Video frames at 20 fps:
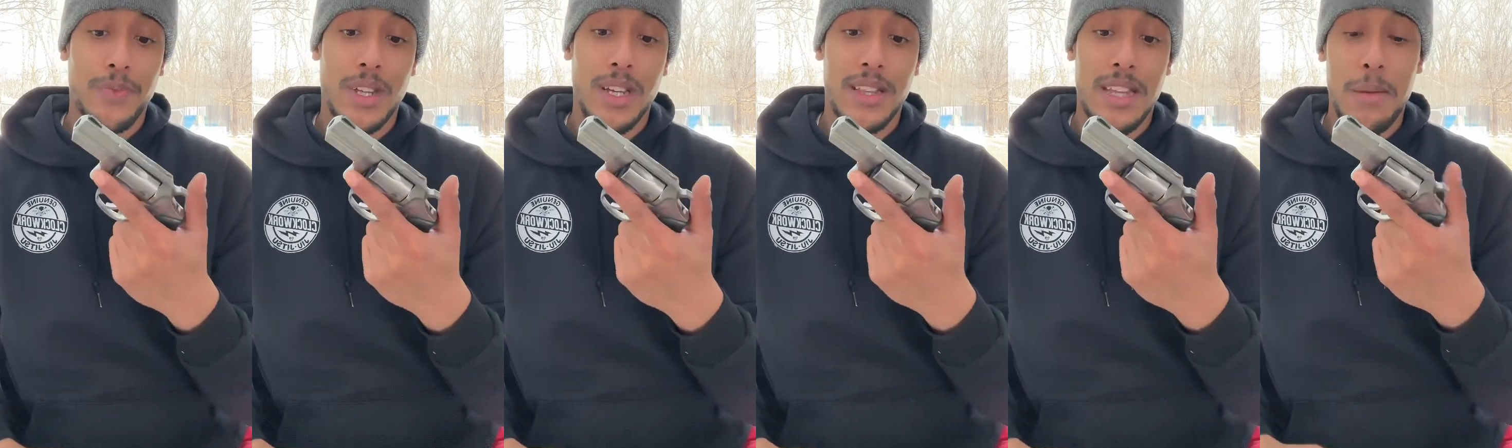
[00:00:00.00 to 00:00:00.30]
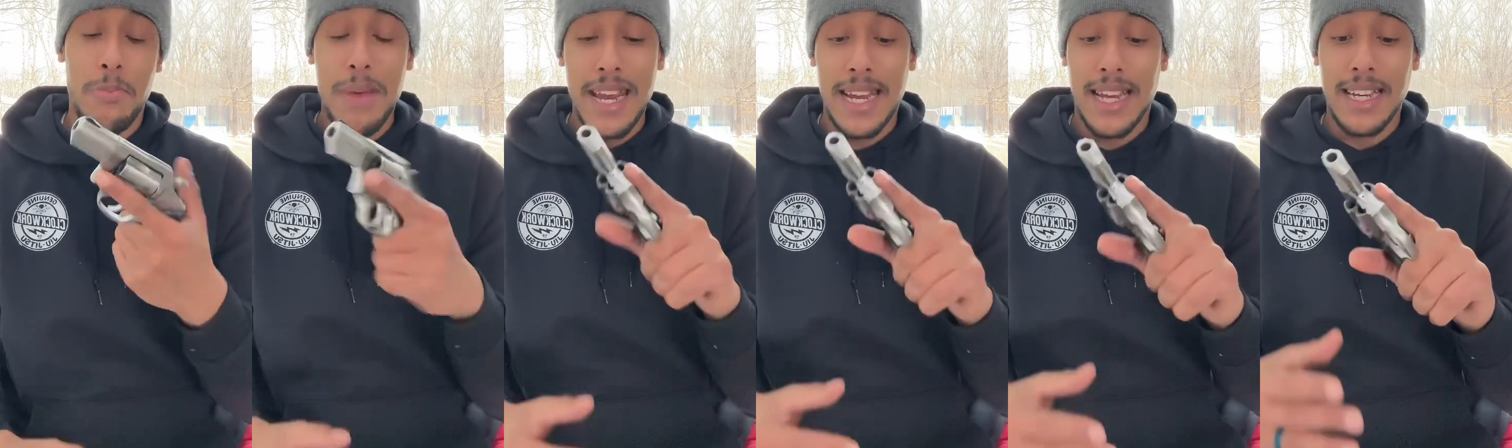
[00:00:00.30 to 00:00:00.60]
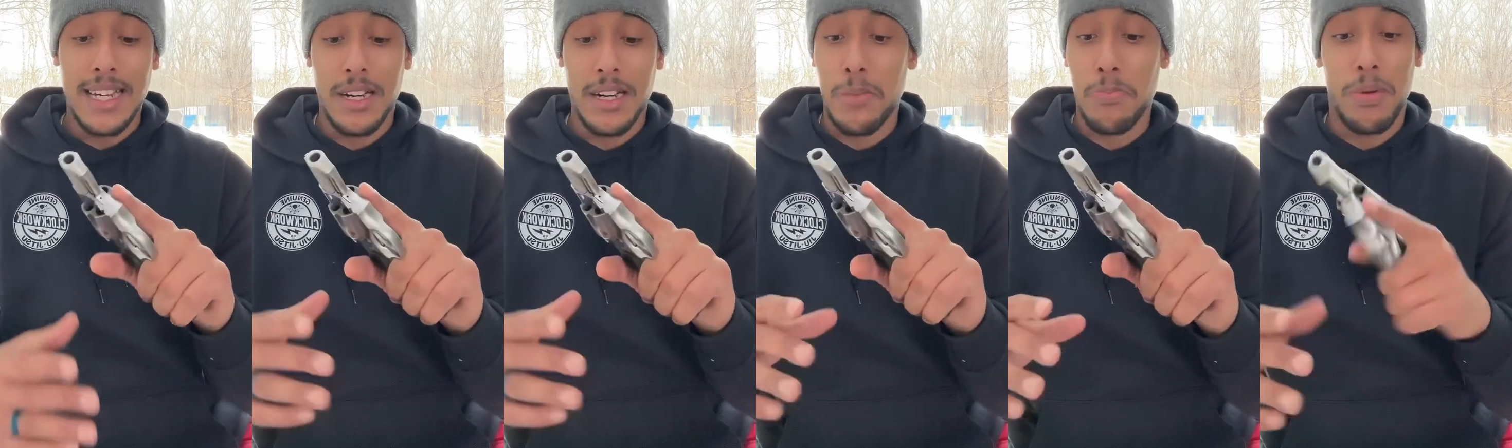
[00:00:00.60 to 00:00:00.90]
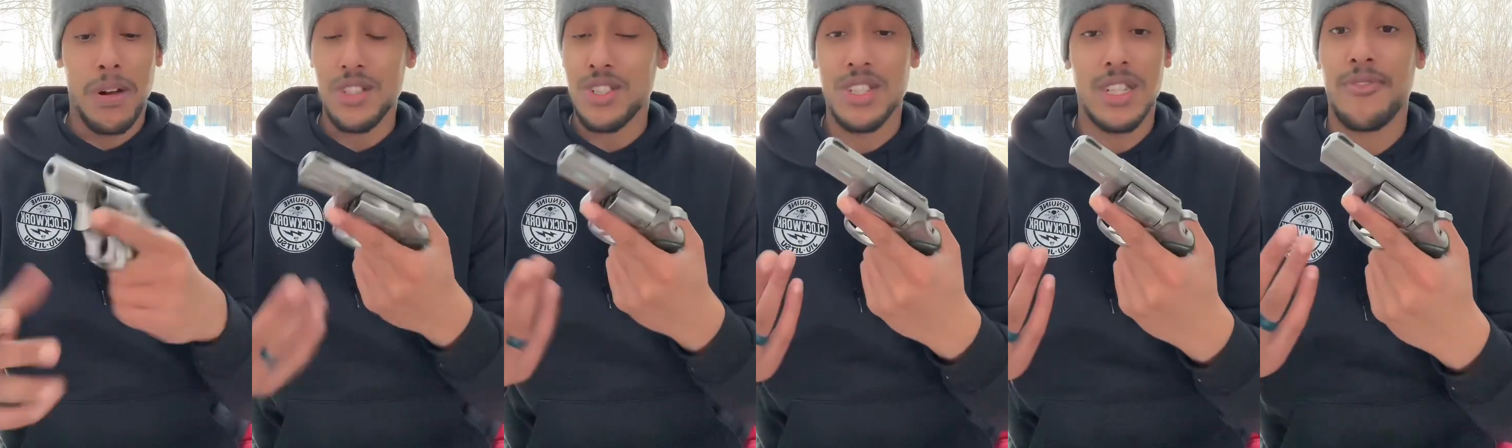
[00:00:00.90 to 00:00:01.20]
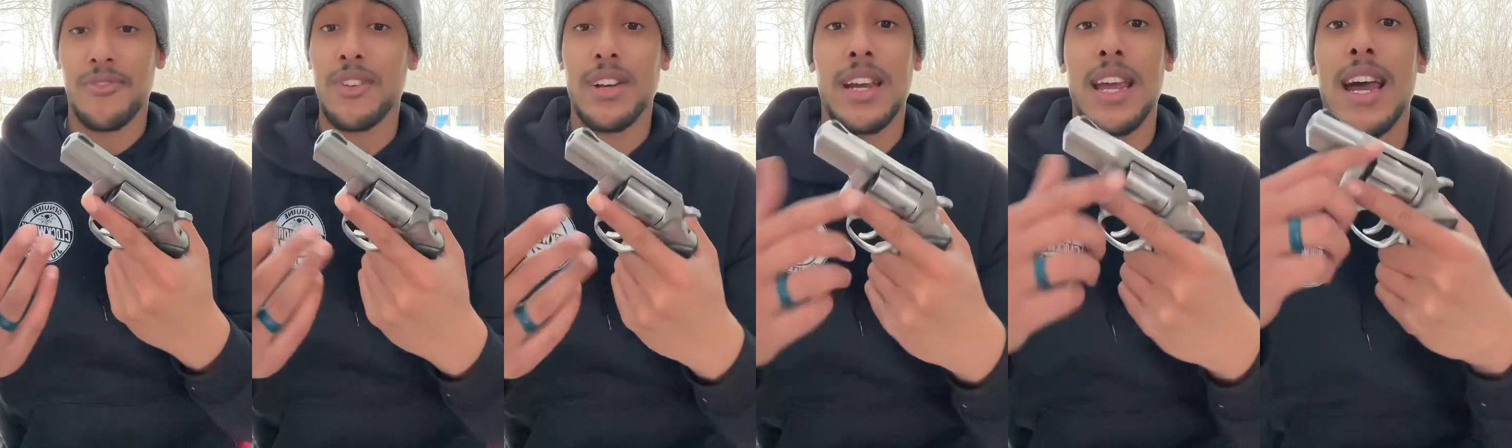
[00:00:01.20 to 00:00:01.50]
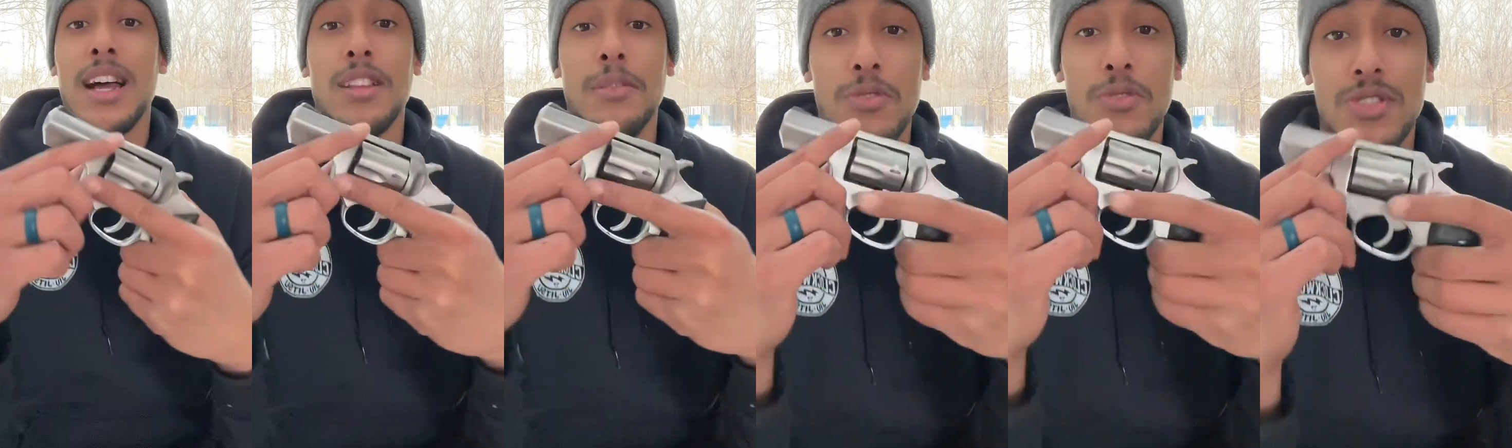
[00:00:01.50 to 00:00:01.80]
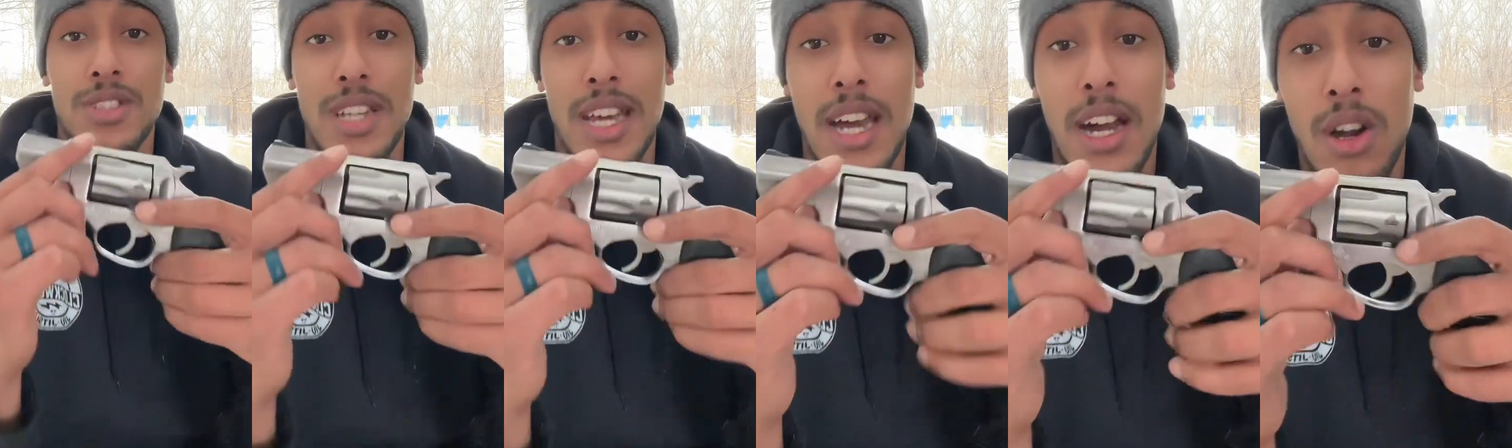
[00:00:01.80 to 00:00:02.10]
They make it in a bunch of different calibers
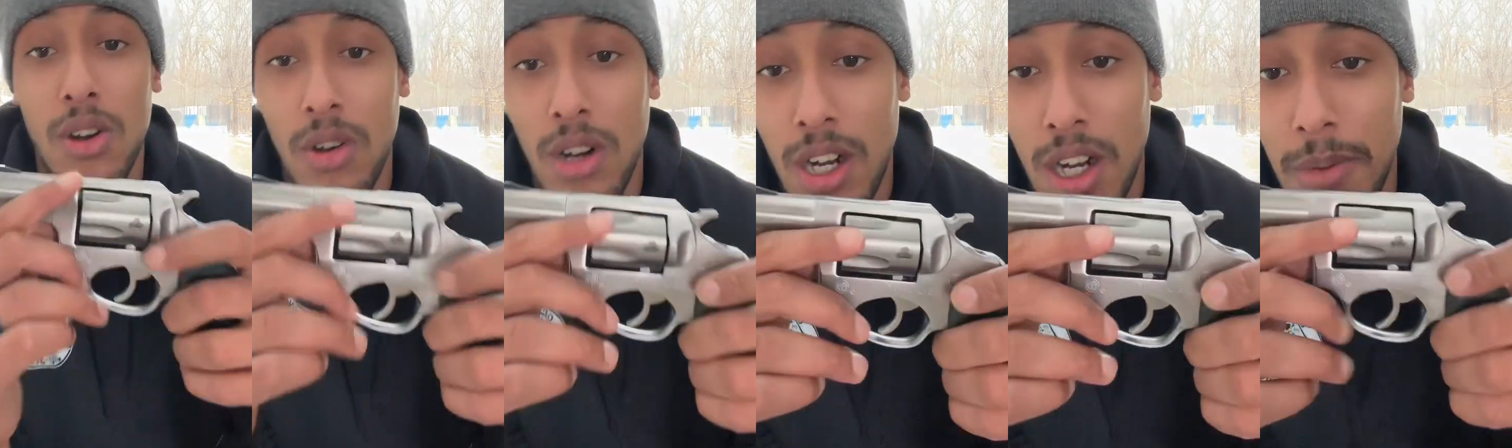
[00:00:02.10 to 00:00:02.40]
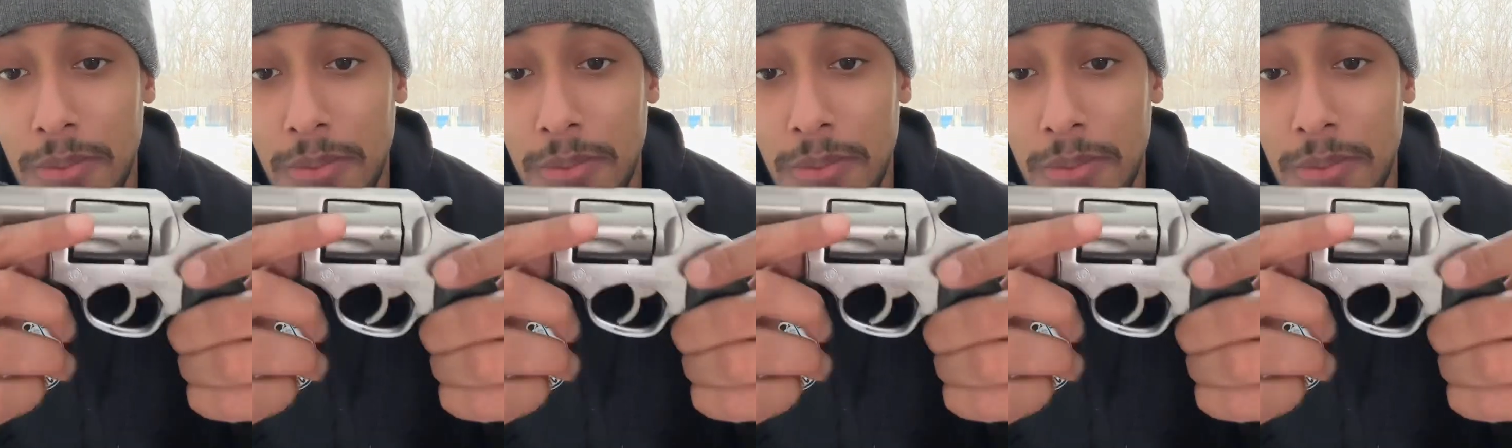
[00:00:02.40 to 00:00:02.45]
now.